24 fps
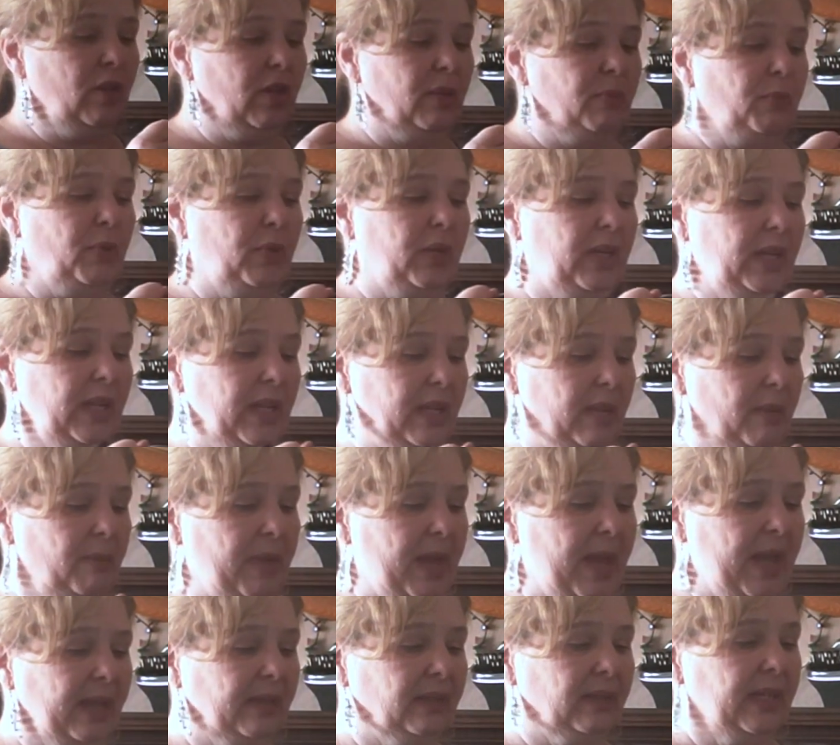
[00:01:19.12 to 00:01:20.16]
can put it in a
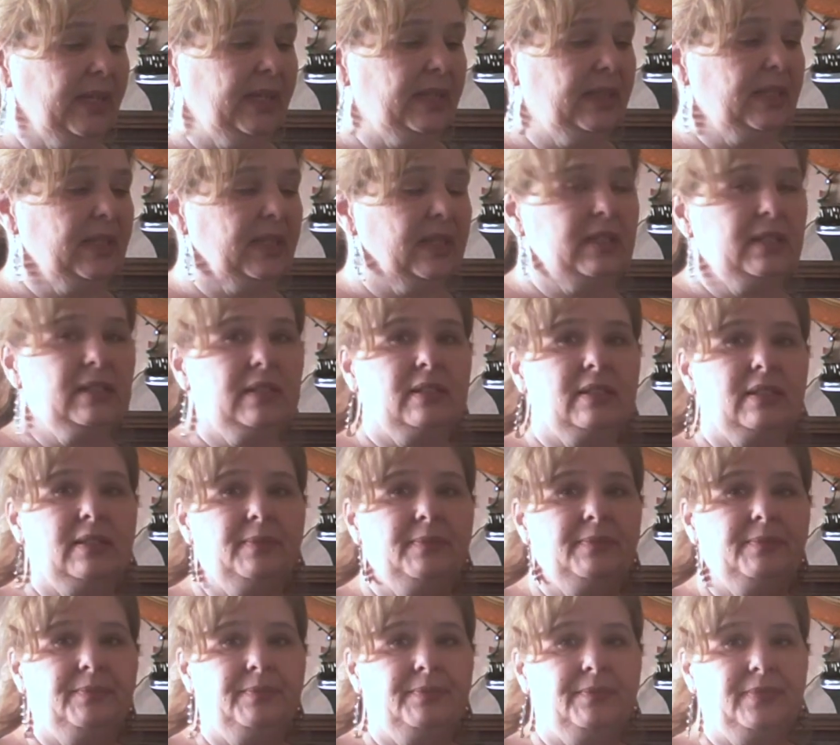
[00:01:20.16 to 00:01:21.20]
bag like this,
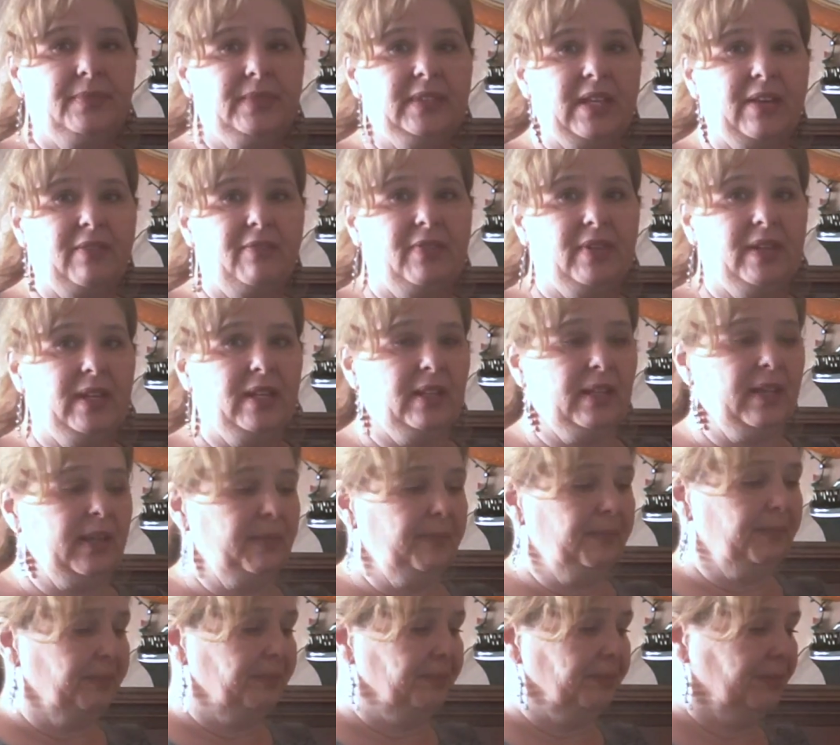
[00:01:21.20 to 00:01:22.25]

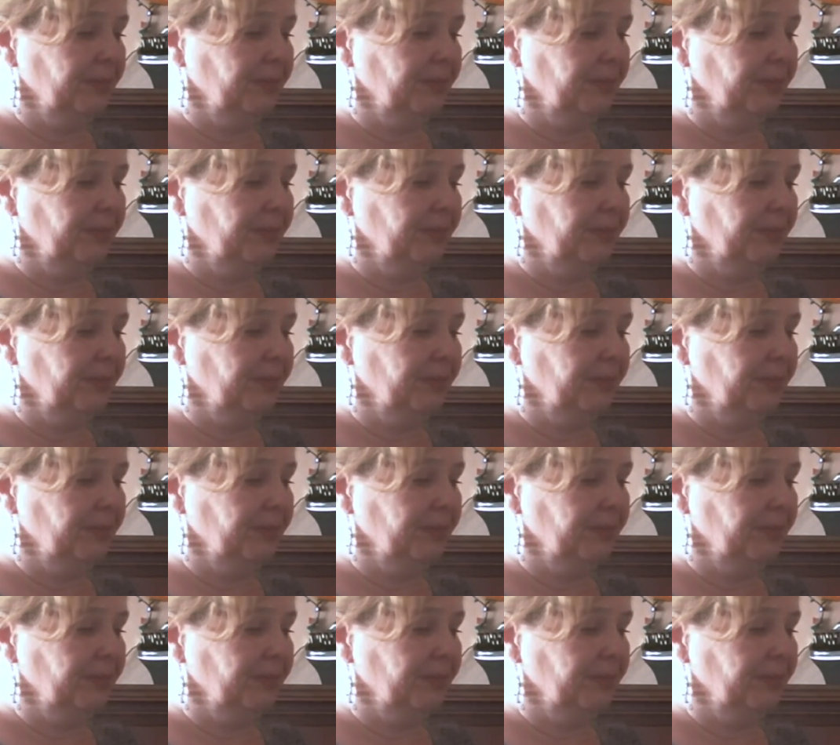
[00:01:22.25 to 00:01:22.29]
definitely.